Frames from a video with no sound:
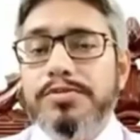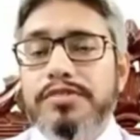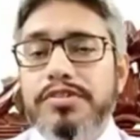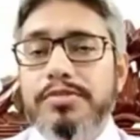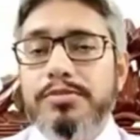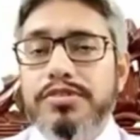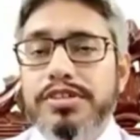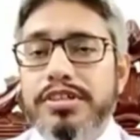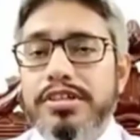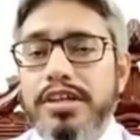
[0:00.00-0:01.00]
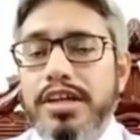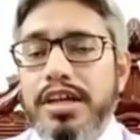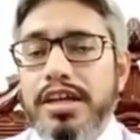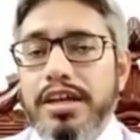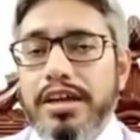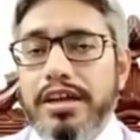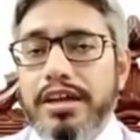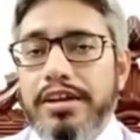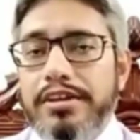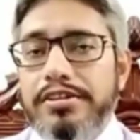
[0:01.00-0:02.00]
form of the verb over there,
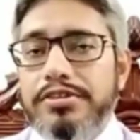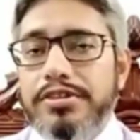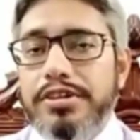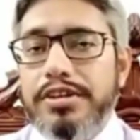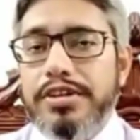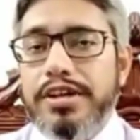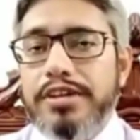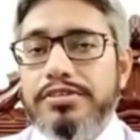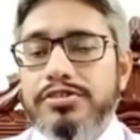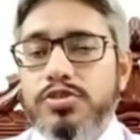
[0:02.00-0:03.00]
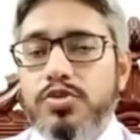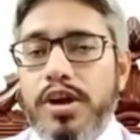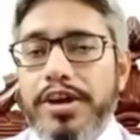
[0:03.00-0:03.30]
and he has